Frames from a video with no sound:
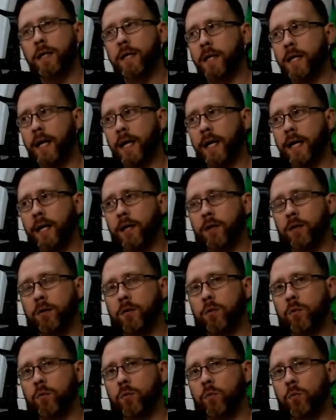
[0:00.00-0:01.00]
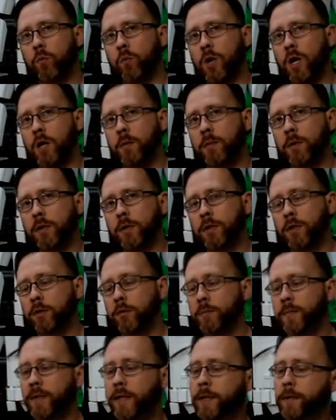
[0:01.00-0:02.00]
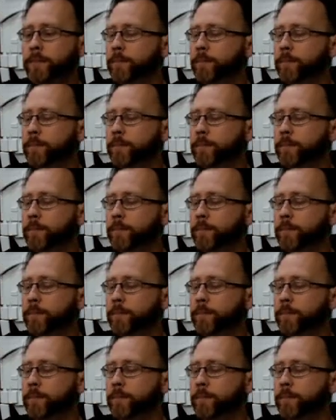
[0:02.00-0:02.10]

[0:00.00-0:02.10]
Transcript: can wobble a little bit.